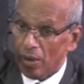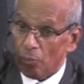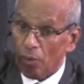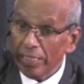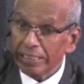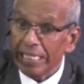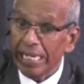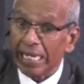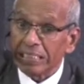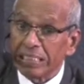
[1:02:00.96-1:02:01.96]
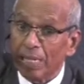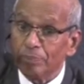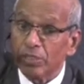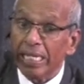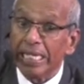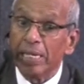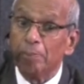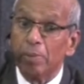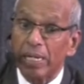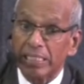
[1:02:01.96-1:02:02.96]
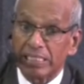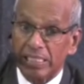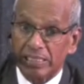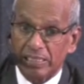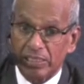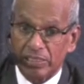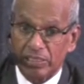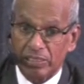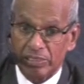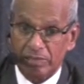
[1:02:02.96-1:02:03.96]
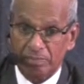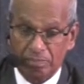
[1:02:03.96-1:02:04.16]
What he accepts, he blesses.